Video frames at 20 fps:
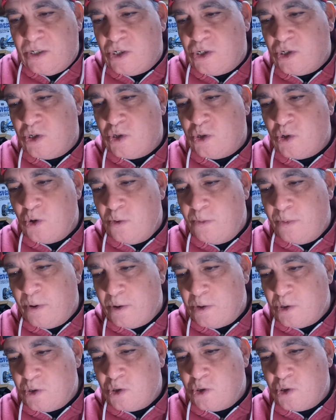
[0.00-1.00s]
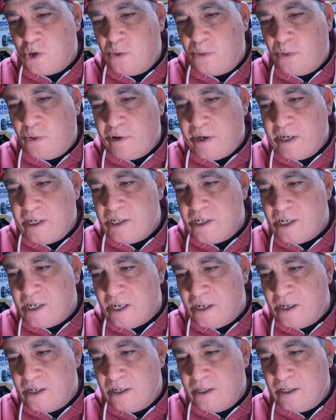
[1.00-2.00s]
Super
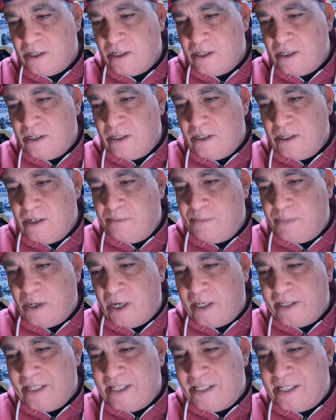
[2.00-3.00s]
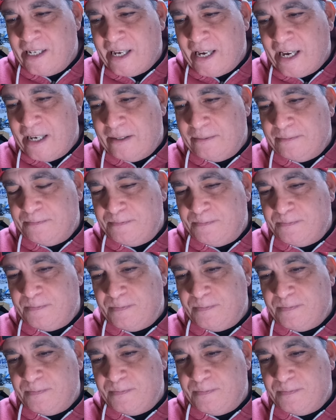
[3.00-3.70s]
easy, but I need to get